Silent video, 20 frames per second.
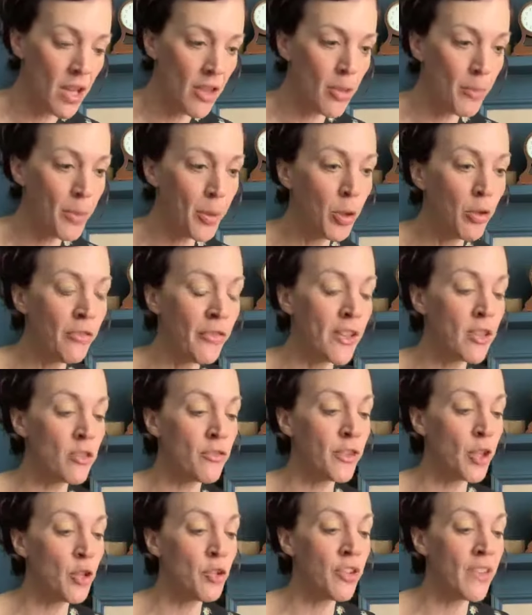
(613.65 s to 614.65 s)
The bullfinch
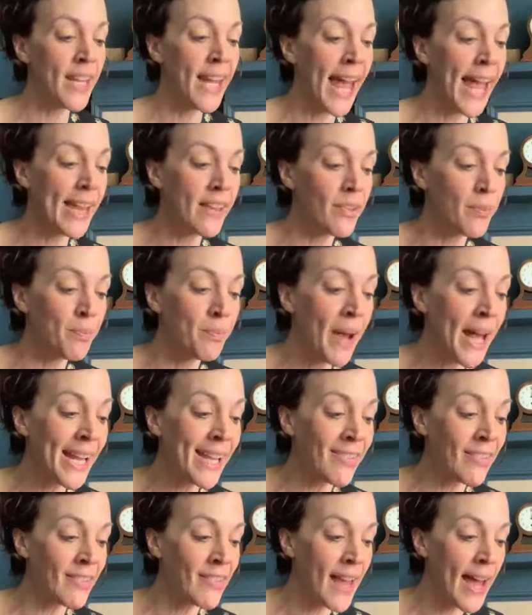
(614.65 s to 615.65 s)
flew to the gate,
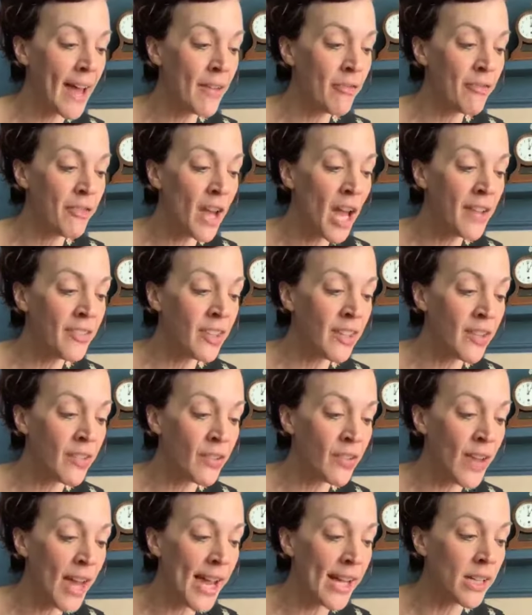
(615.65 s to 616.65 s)
balanced there, flirted its
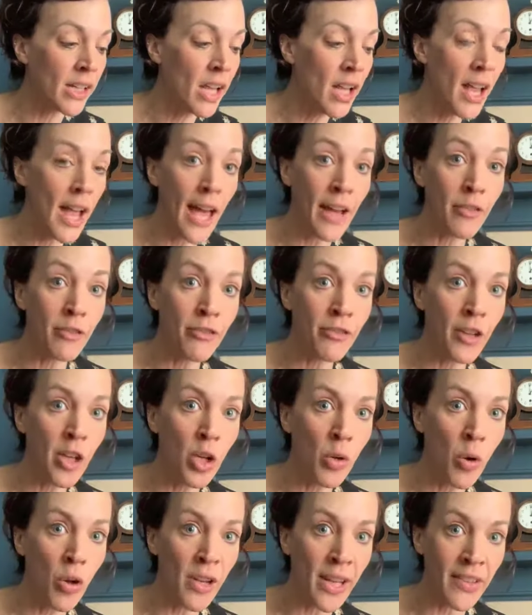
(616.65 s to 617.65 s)
tail and
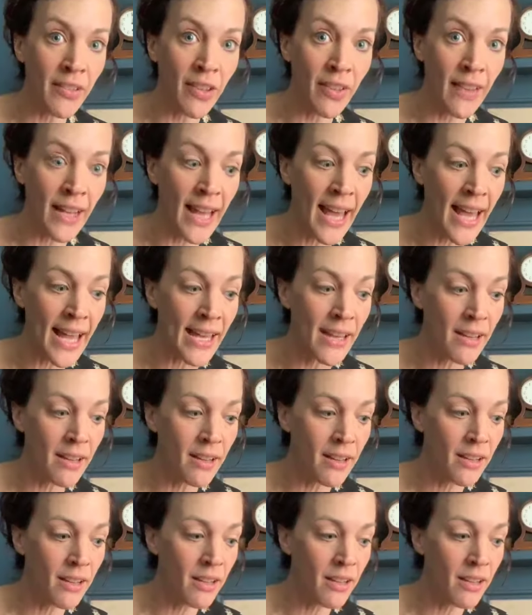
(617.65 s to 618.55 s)
flew on into the lane.